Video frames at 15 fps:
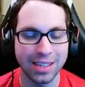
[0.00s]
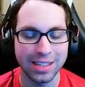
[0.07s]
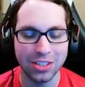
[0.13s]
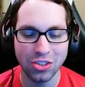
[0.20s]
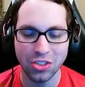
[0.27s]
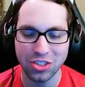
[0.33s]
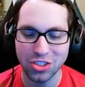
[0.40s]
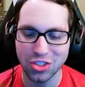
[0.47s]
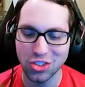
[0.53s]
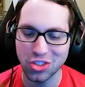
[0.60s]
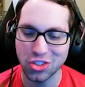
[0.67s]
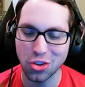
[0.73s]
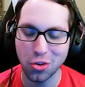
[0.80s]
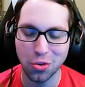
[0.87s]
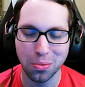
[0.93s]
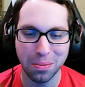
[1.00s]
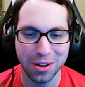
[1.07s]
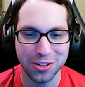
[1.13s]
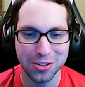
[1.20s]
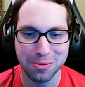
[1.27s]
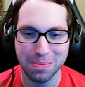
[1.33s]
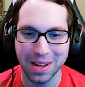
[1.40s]
it's just so
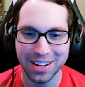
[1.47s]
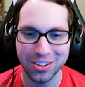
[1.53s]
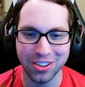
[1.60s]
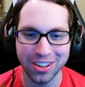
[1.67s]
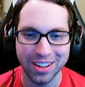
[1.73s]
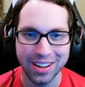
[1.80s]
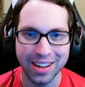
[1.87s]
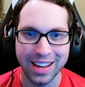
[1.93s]
much better.